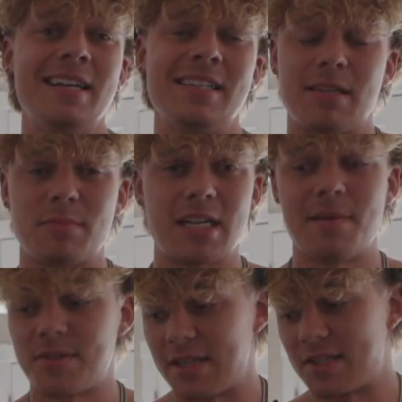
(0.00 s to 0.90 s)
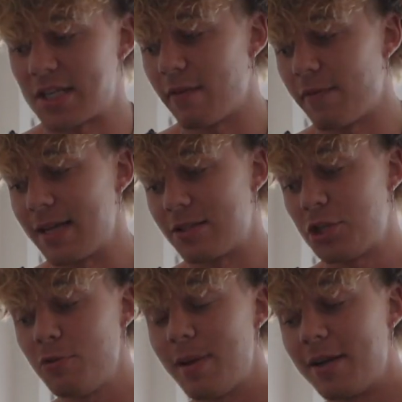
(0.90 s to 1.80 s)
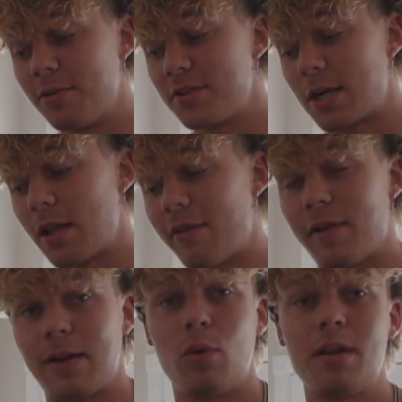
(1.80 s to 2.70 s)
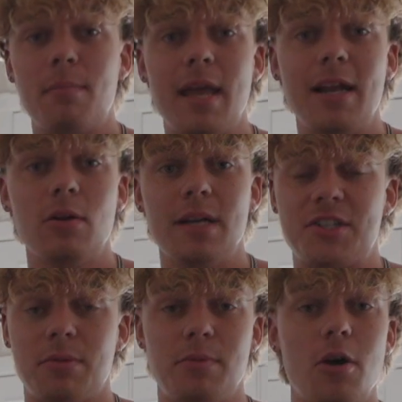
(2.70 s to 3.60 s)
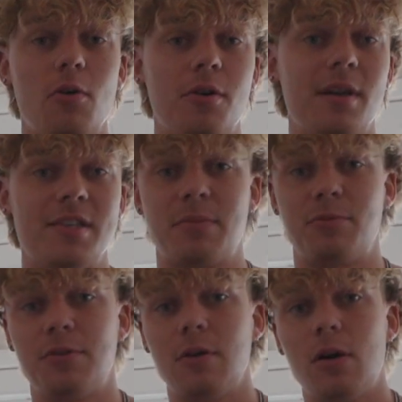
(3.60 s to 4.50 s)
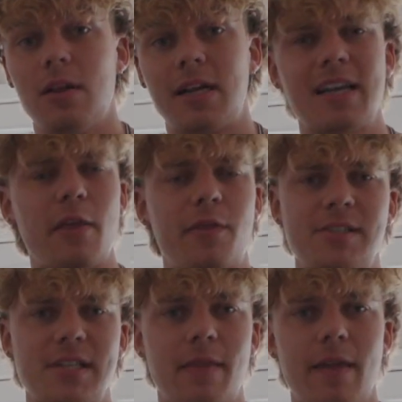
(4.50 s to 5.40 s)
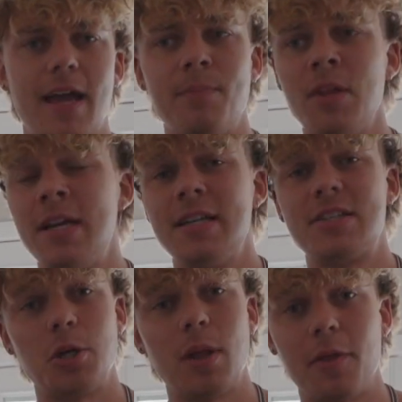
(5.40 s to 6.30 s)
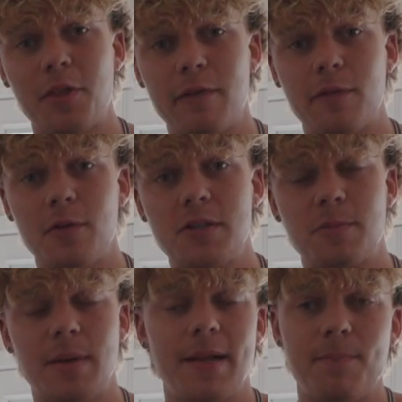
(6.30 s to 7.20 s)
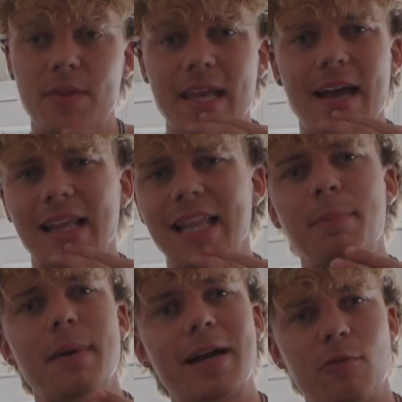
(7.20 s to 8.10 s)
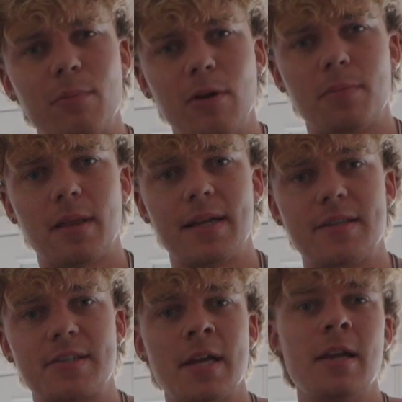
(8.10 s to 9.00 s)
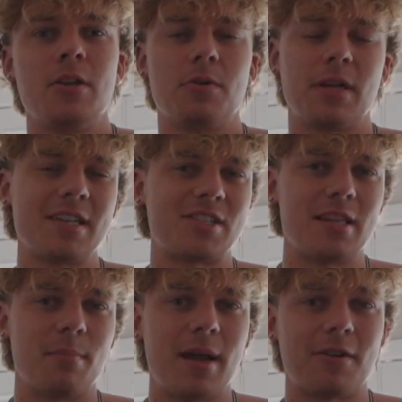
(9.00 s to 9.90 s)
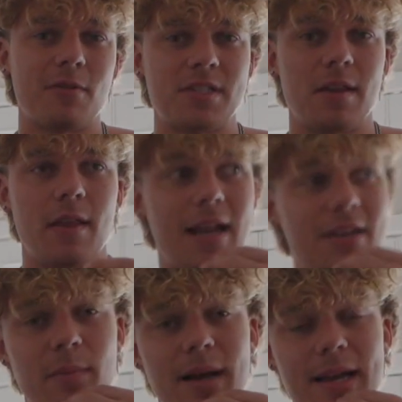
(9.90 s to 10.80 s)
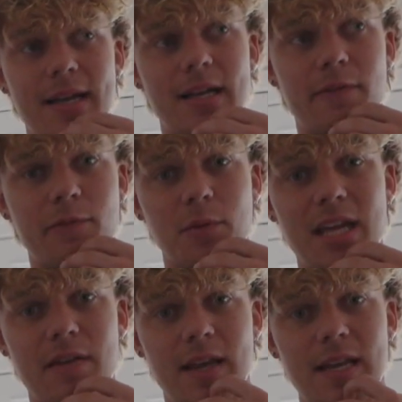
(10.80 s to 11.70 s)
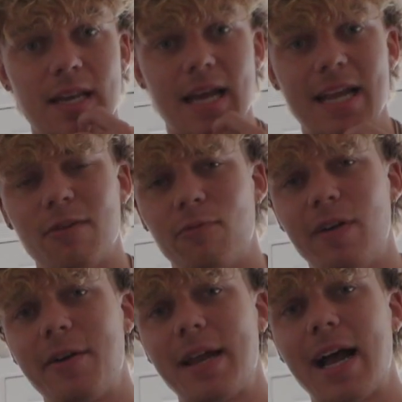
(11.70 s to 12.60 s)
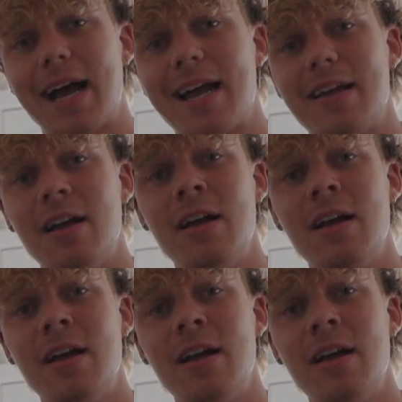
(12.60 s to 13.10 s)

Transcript: Sometimes instead of like two bagels, I'll have like one bagel and some yogurt and some granola, kind of things like that. Still healthy foods, but yeah, I like macro meal plans. You're gonna see the macros at the end of my uh, full day of eating. I eat a very high